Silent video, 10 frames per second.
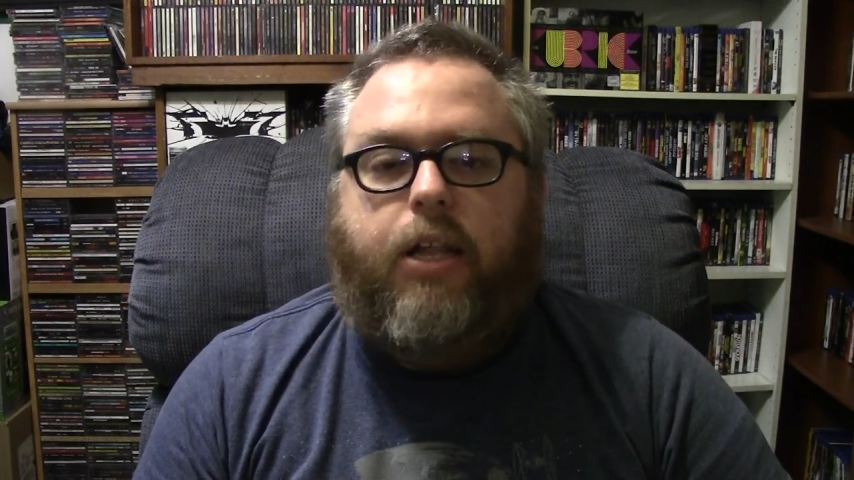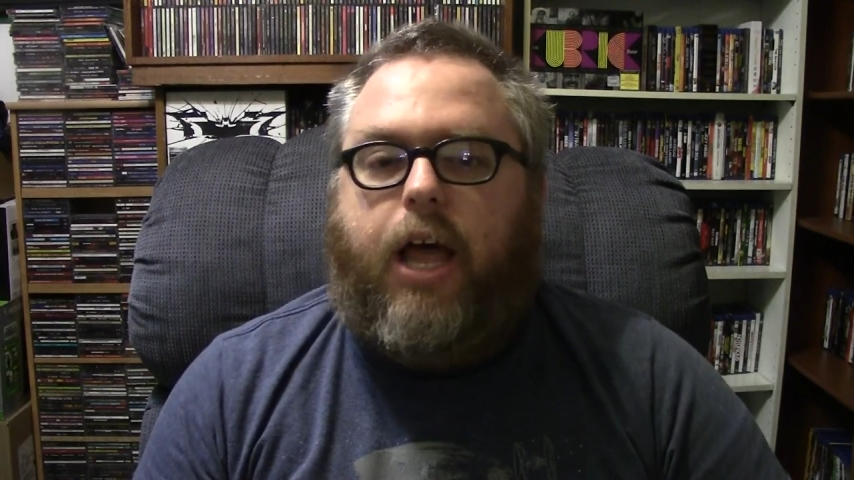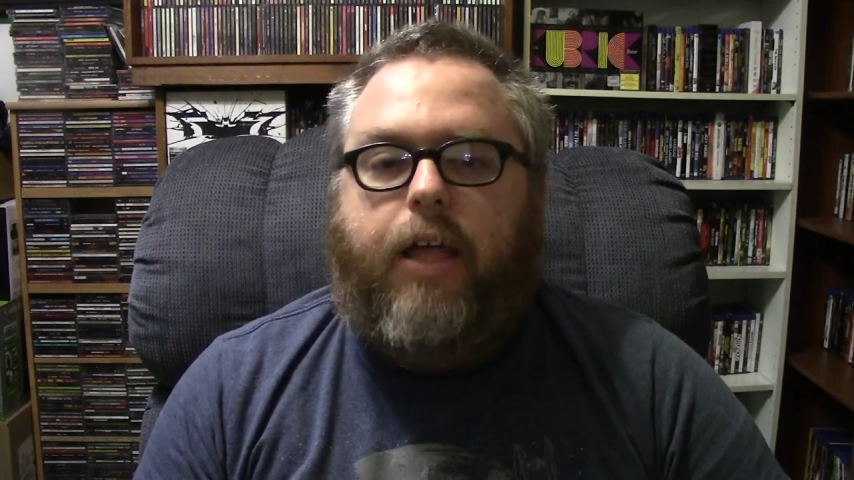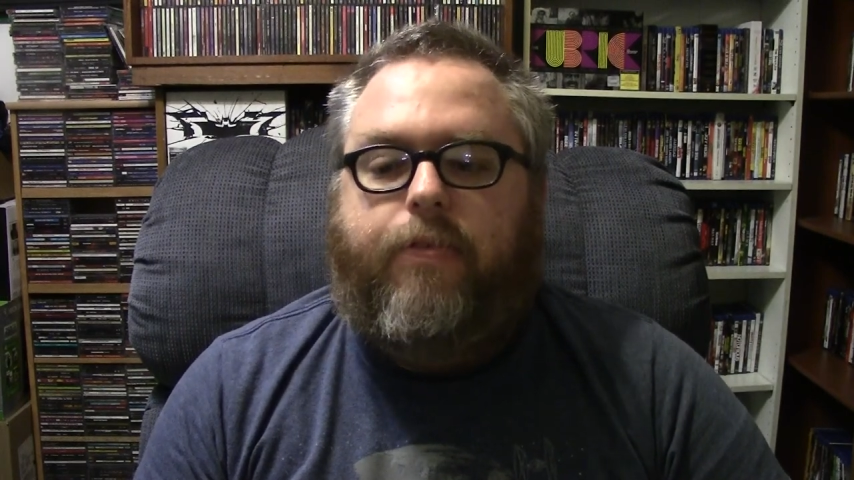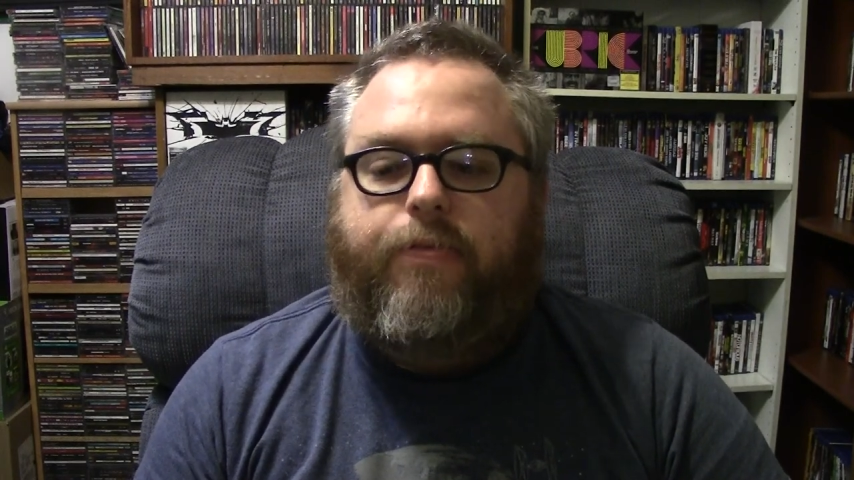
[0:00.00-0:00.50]

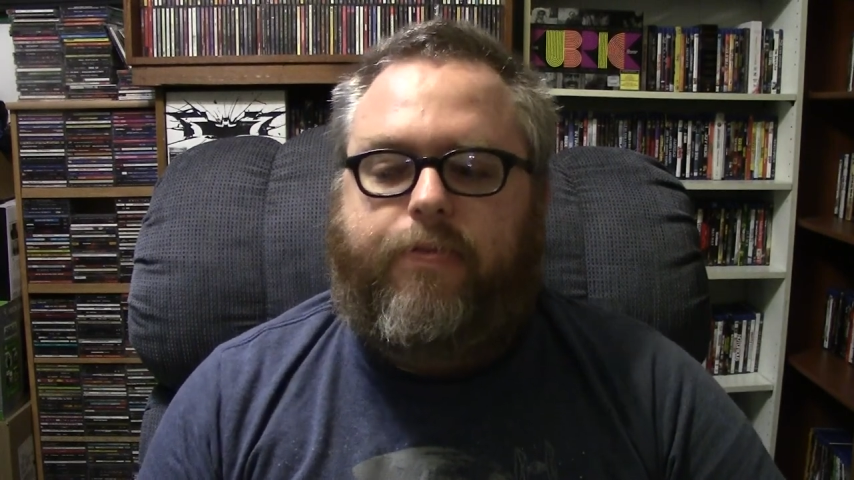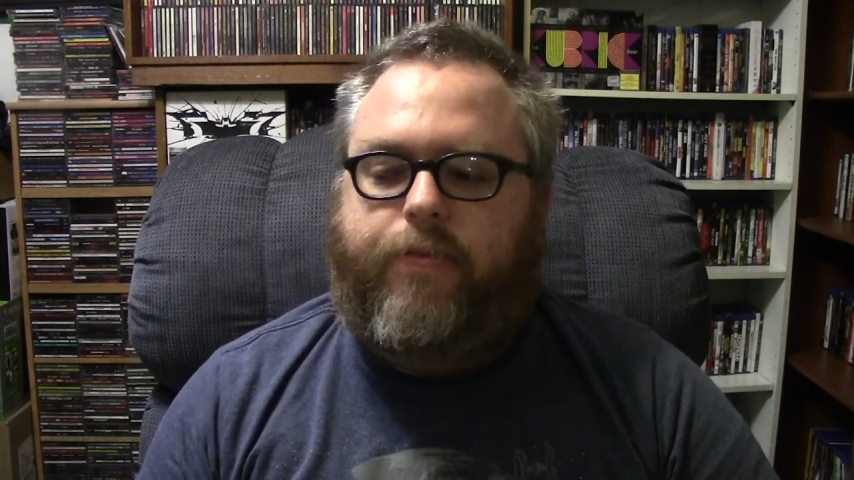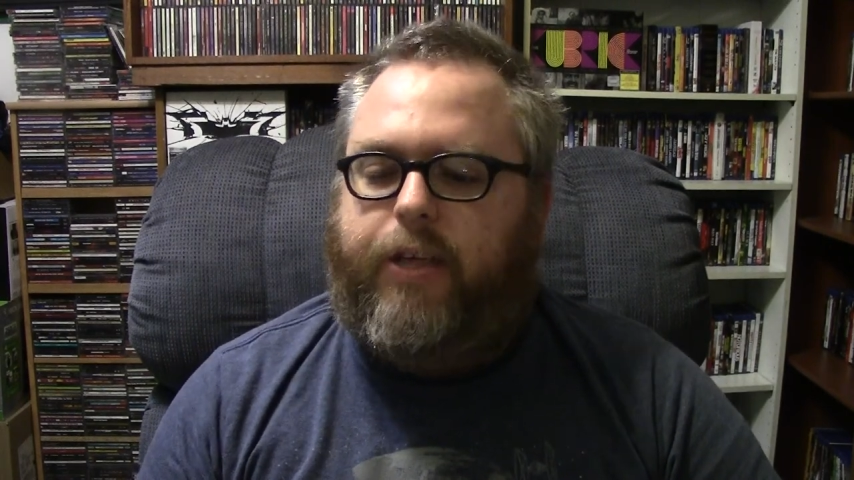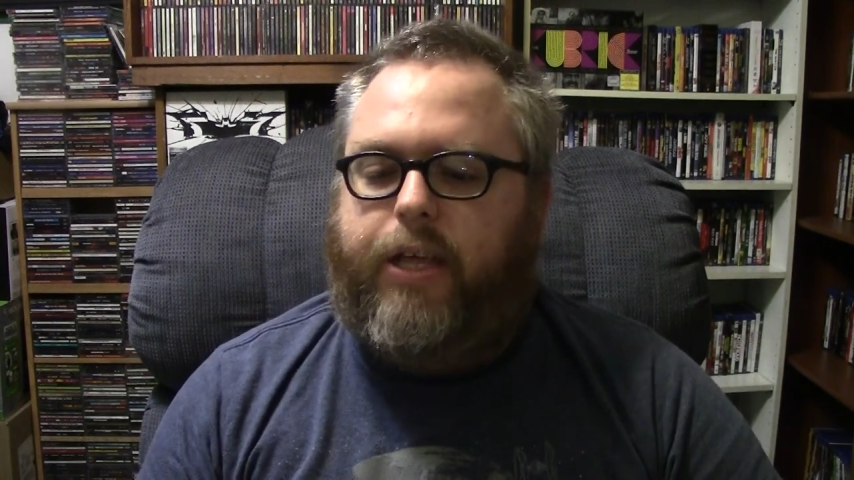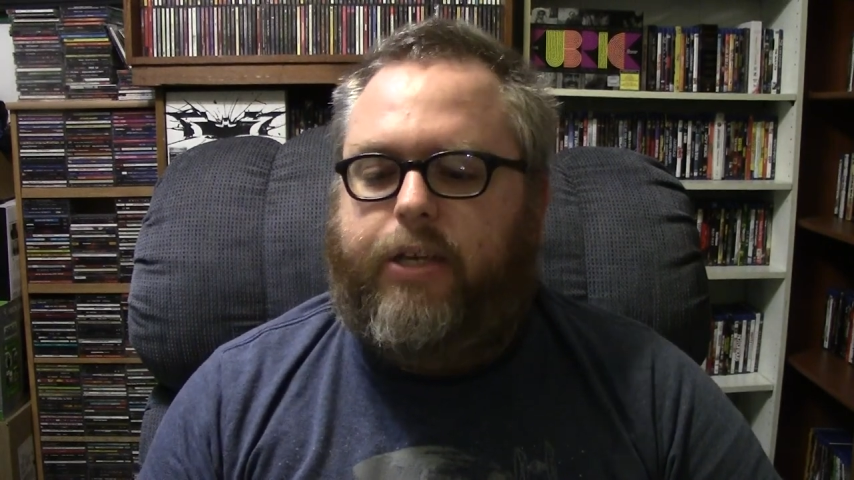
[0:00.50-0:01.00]

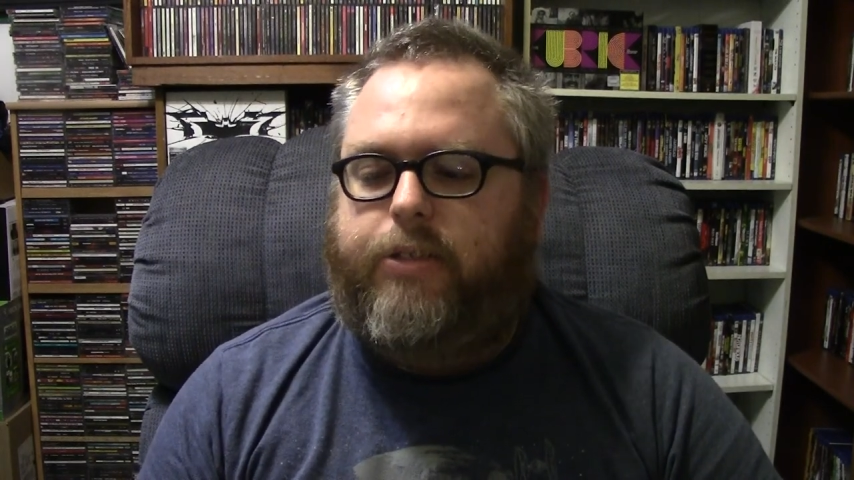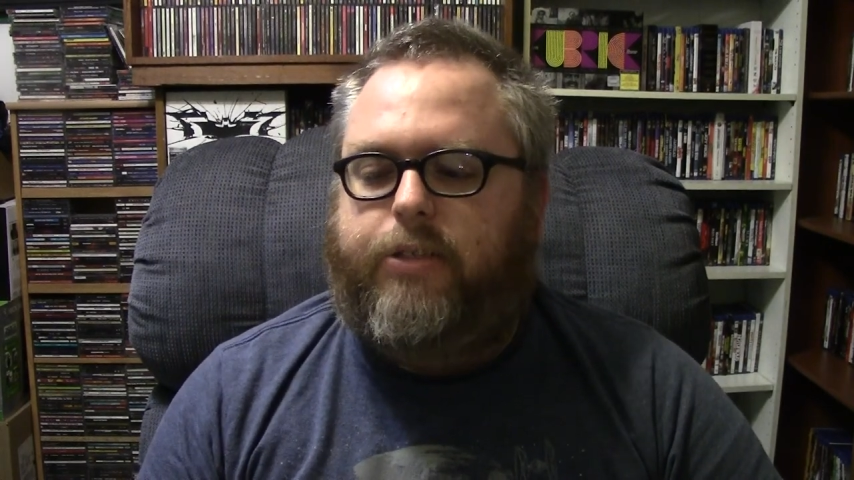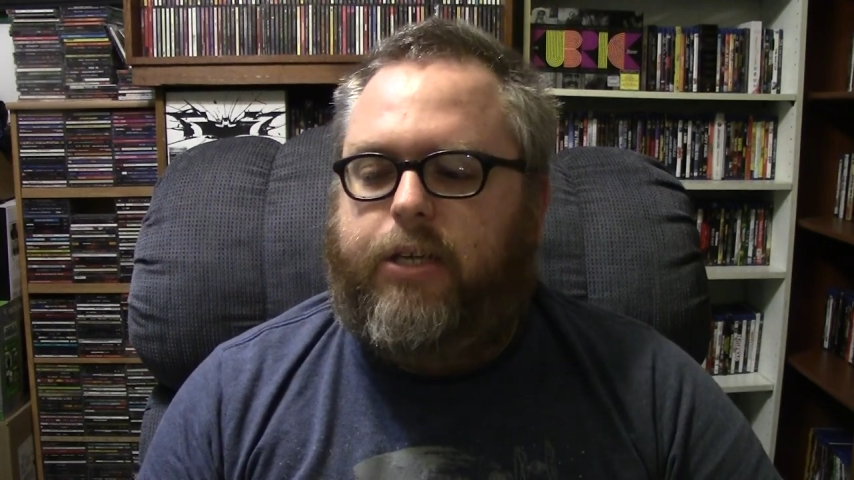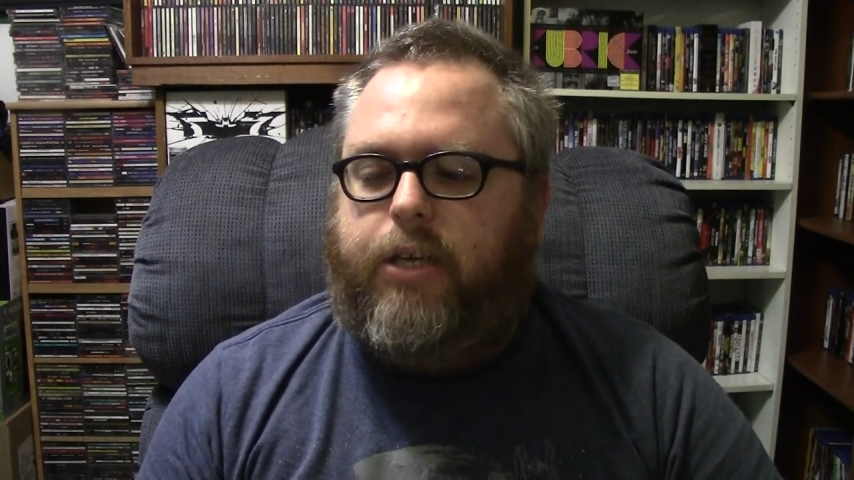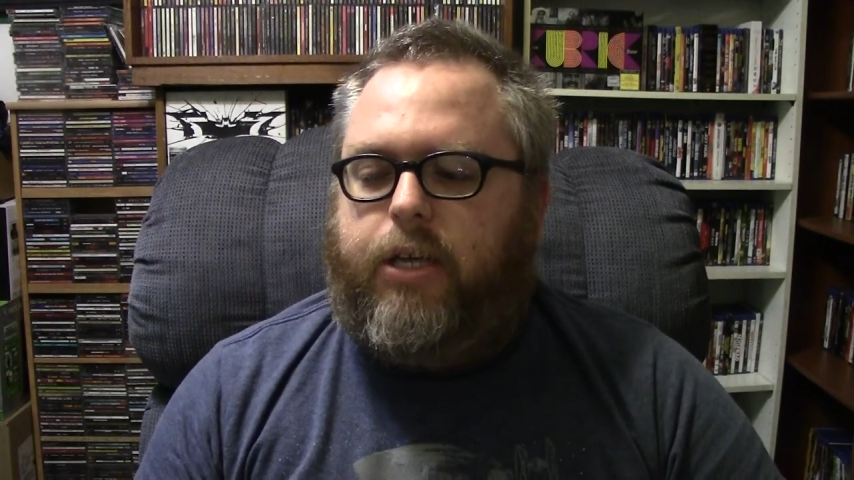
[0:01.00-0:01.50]
life and